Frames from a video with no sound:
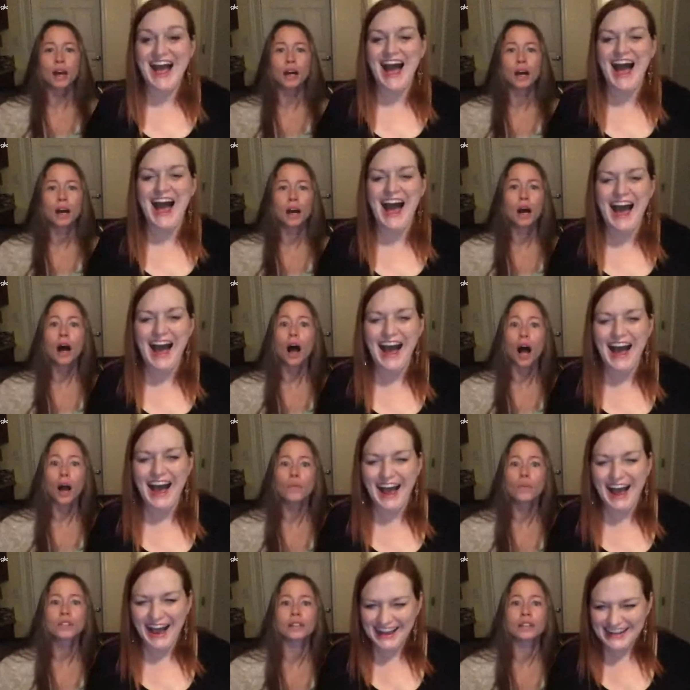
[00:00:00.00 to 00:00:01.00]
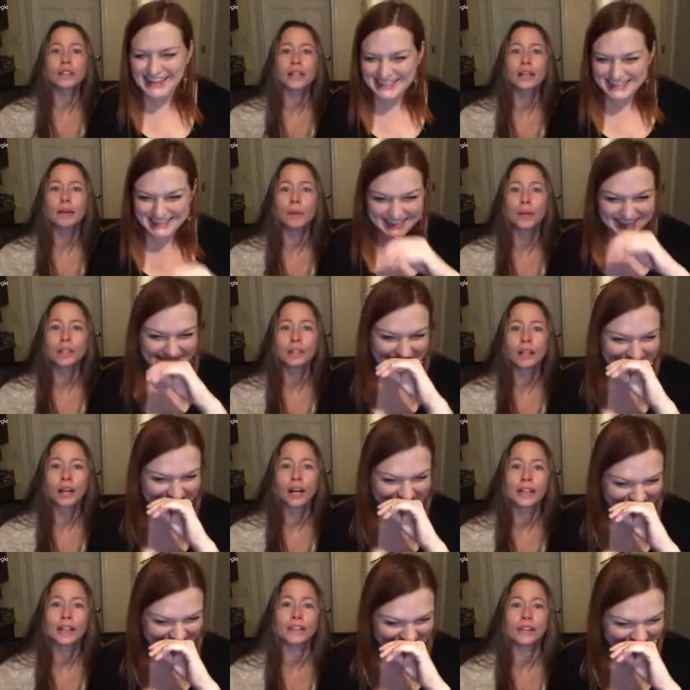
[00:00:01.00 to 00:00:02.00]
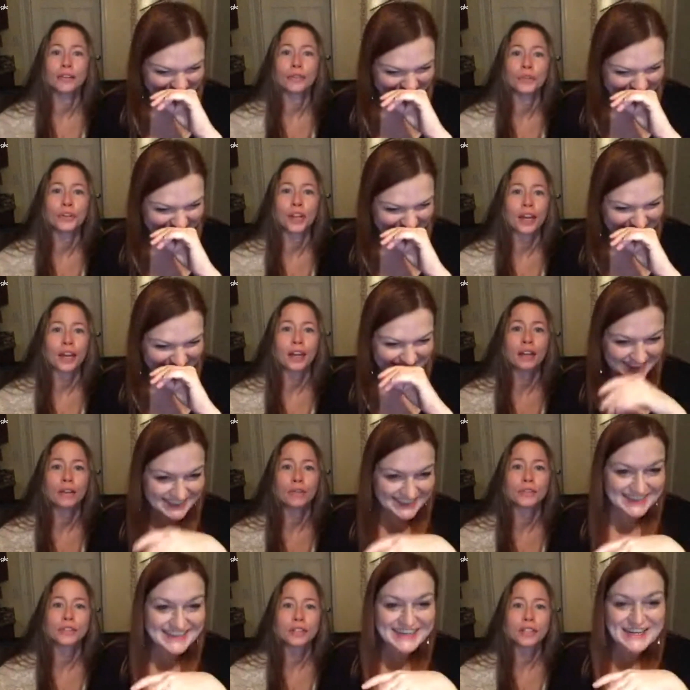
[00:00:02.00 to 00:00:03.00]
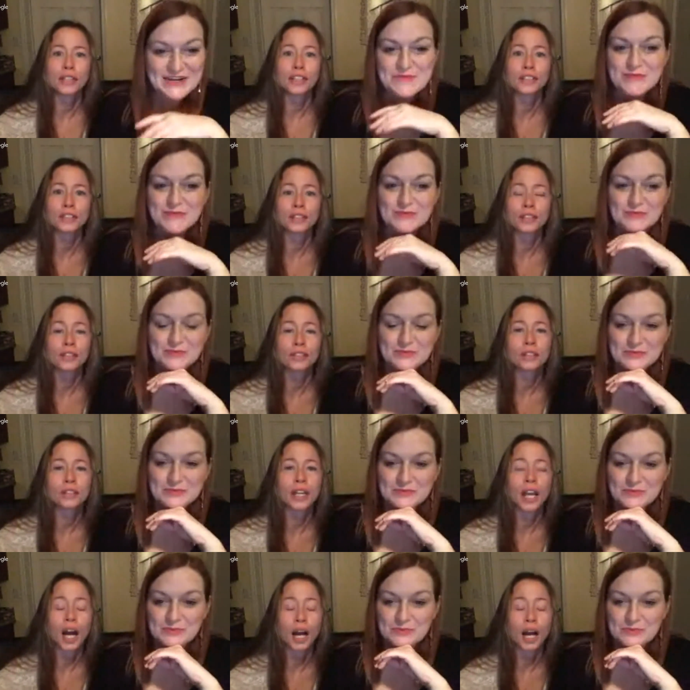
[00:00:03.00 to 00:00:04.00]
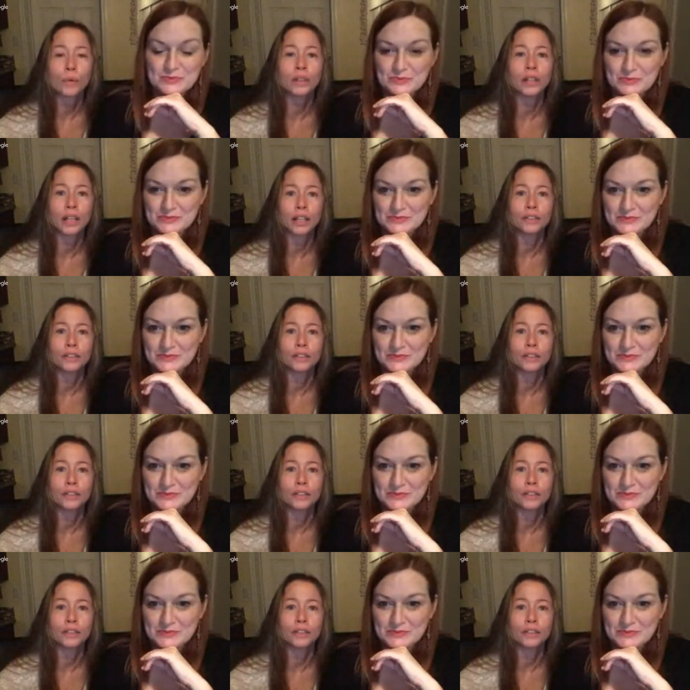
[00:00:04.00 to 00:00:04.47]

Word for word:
Speaker 1: yeah. I was looking up online the other day and was thinking, seriously, I would